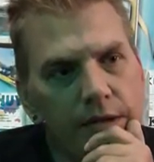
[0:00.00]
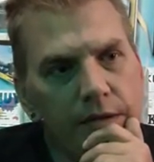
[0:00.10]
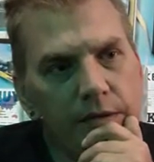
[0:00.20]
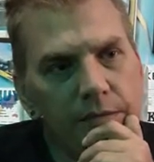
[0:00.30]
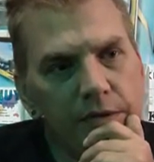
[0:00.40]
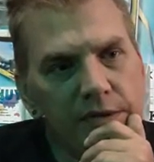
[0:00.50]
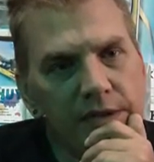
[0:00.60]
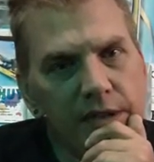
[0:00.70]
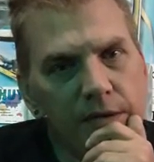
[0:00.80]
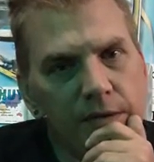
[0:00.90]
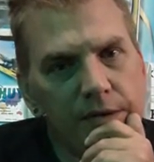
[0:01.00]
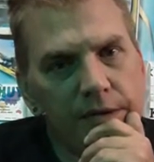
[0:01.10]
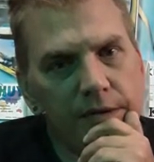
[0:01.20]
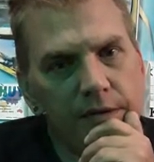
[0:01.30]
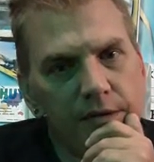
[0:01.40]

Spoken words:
the person that owned it